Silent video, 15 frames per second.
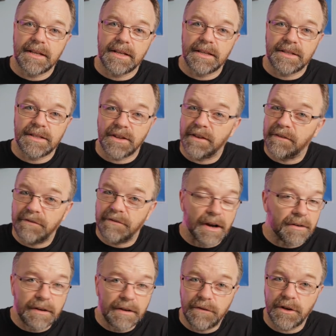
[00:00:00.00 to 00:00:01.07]
so the
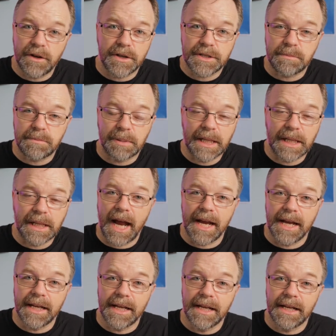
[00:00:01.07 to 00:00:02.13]
very first
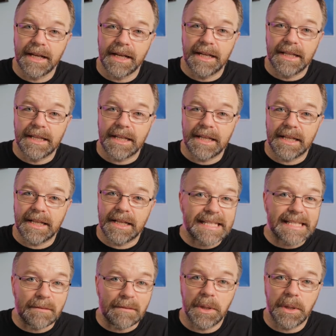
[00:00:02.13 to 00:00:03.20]
play that had
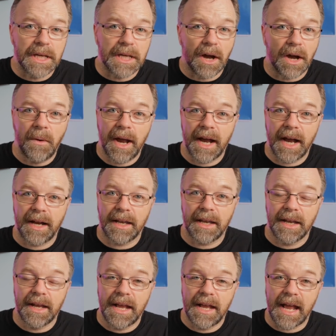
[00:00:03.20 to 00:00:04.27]
somebody go out
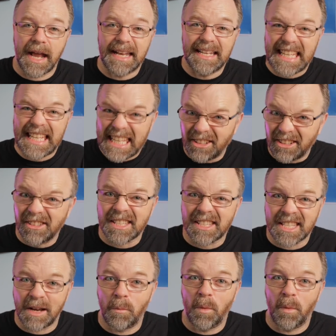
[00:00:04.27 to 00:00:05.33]
and kill
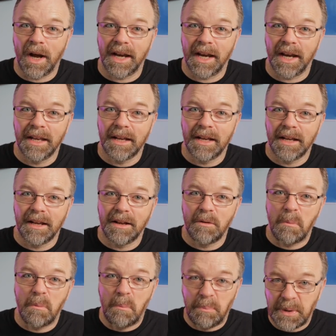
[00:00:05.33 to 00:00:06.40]
someone
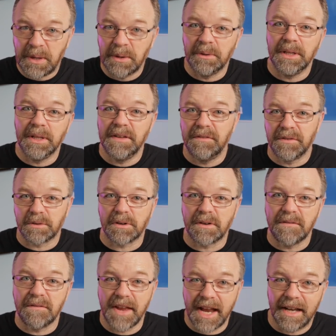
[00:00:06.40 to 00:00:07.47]
purely for
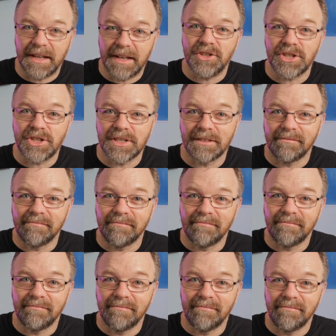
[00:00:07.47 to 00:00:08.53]
revenge.
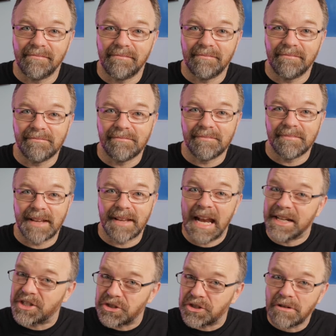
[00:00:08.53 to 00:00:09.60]
And
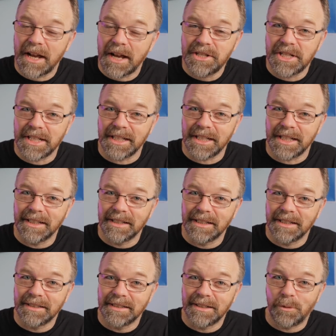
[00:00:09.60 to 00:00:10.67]
it's a tragedy,
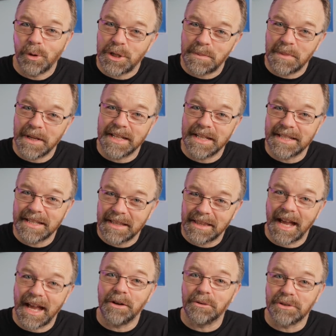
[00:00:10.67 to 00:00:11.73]
which means
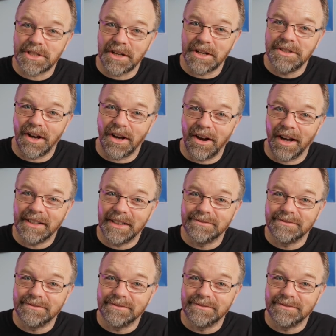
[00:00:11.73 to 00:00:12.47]
they also die.